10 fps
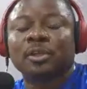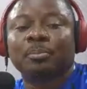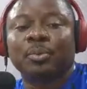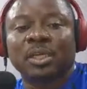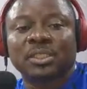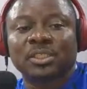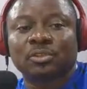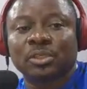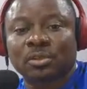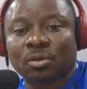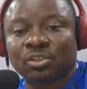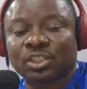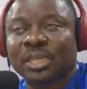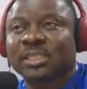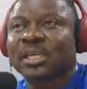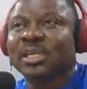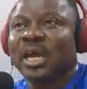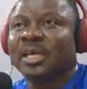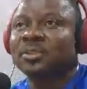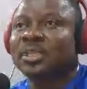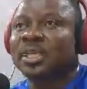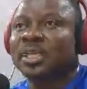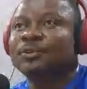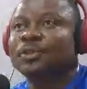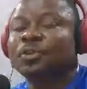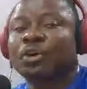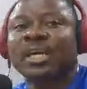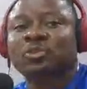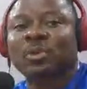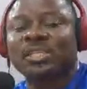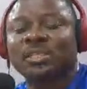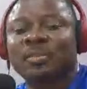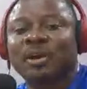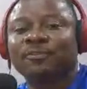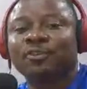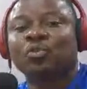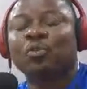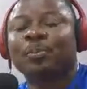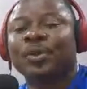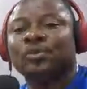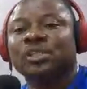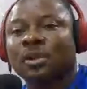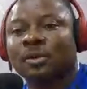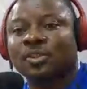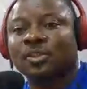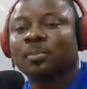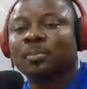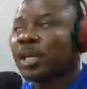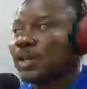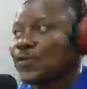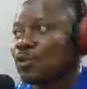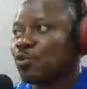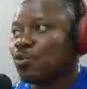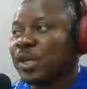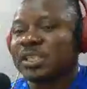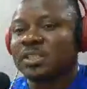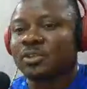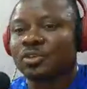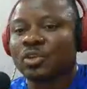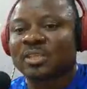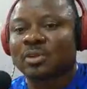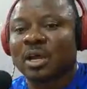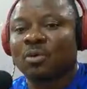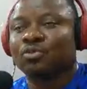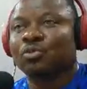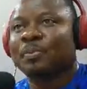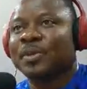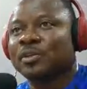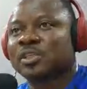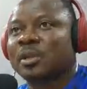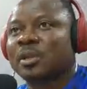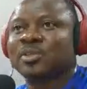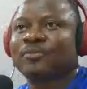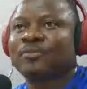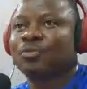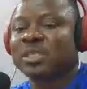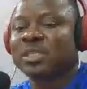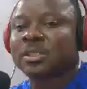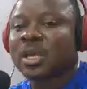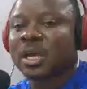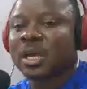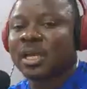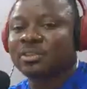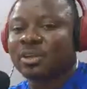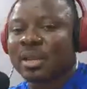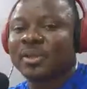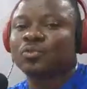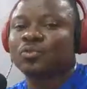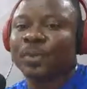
some bonuses to his contract and to say if you score XYZ number of goals, we'll pay you this lump sum. If you win so and so award, we'll pay you this lump sum. If you win this tournament,